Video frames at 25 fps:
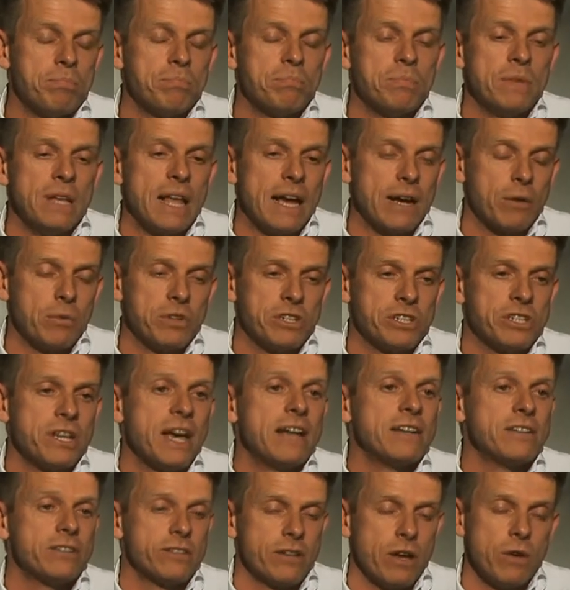language
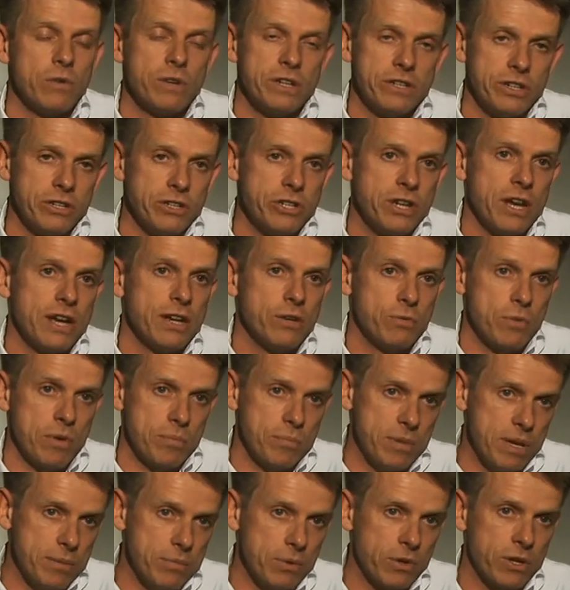tends to only to change when
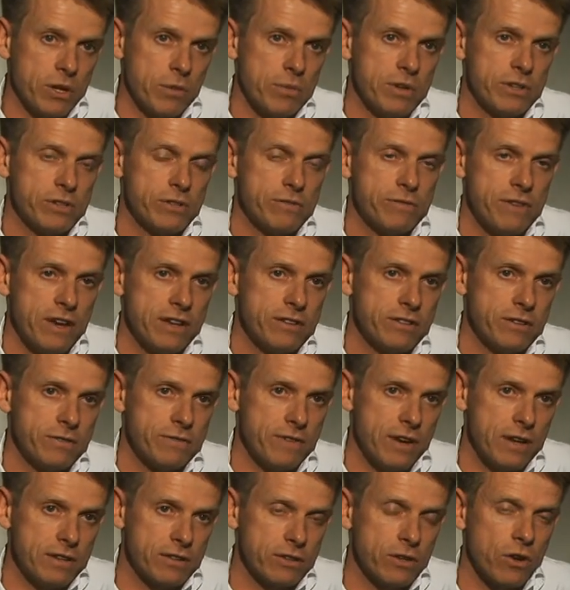people come into
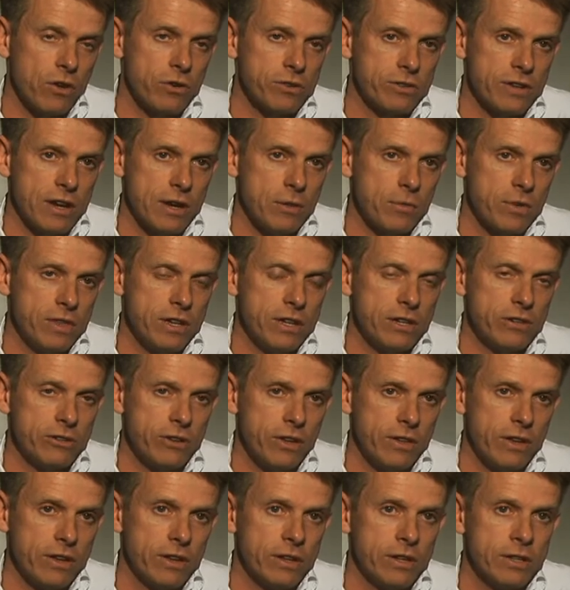face-to-face -face contact with each
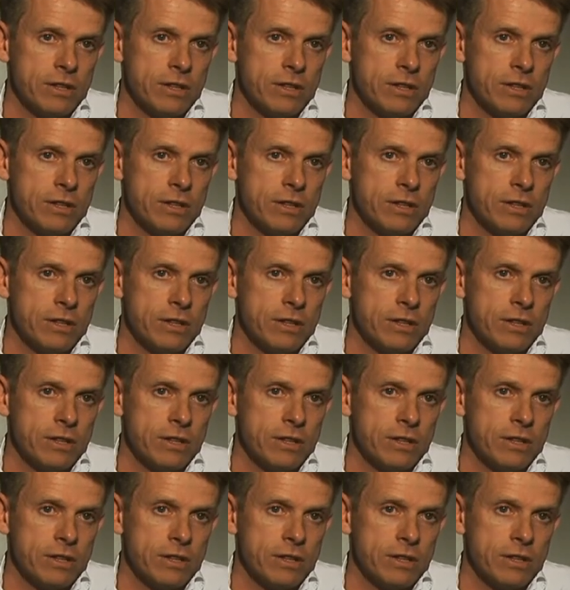other.